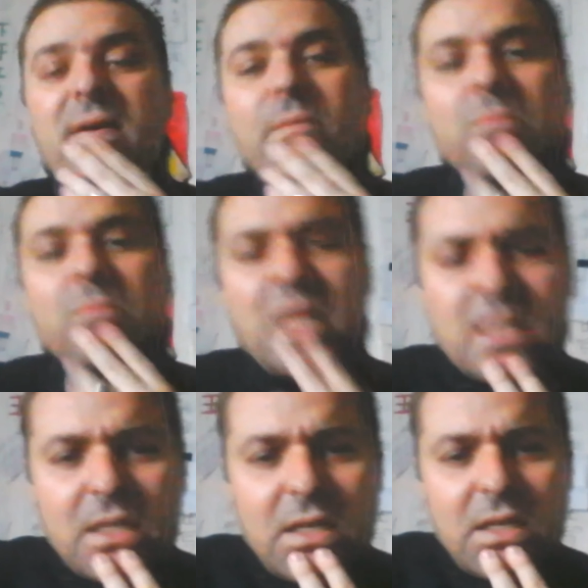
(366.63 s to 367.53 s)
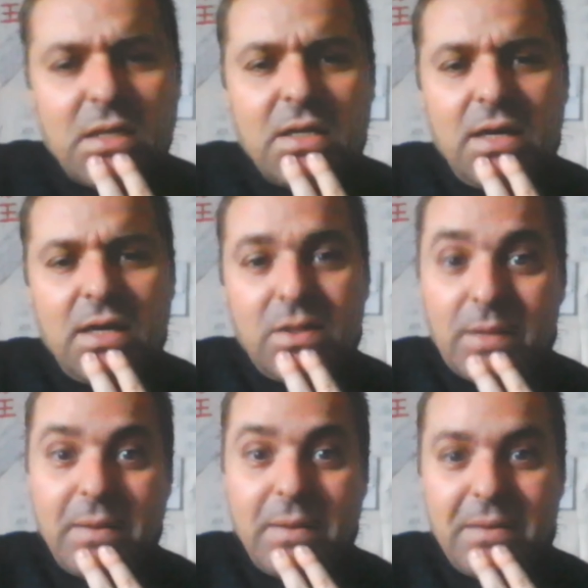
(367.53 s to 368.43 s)
but I don't
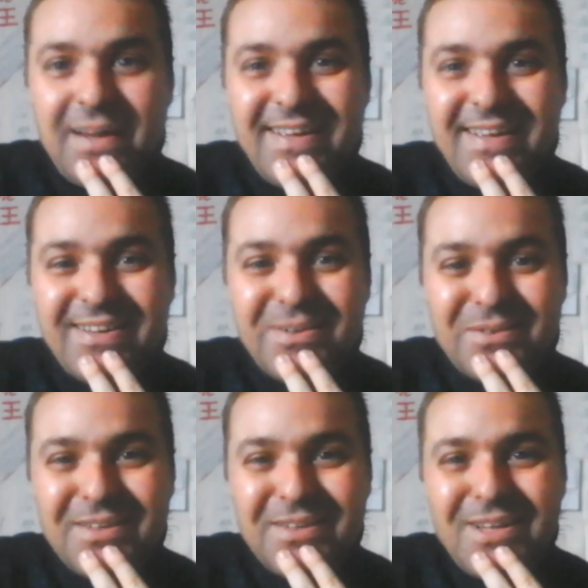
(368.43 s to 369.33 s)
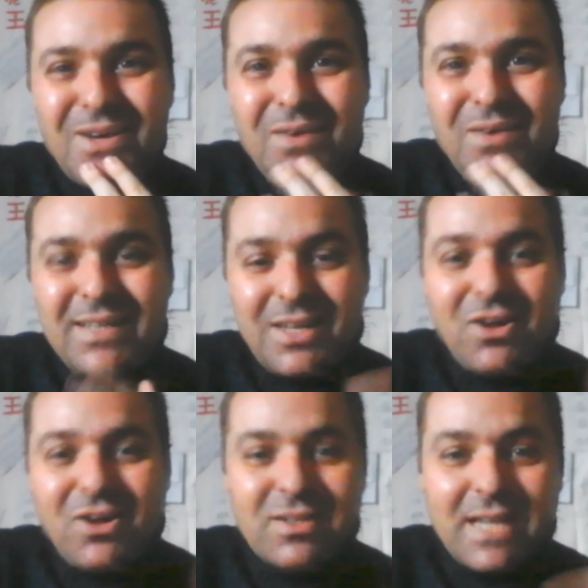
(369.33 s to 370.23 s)
remember what they
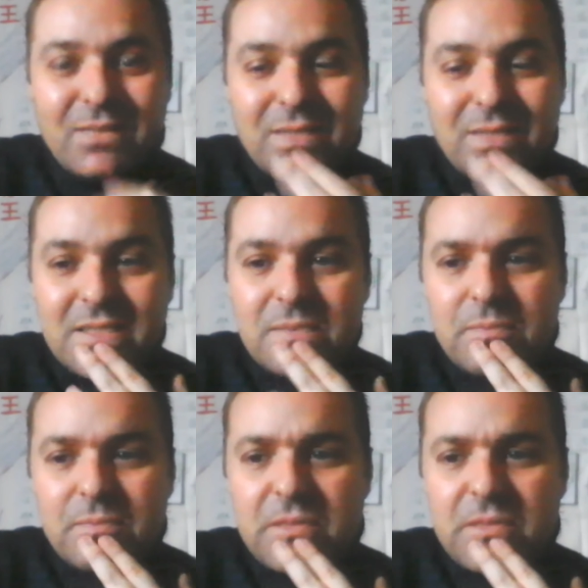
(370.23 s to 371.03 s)
call that ones. But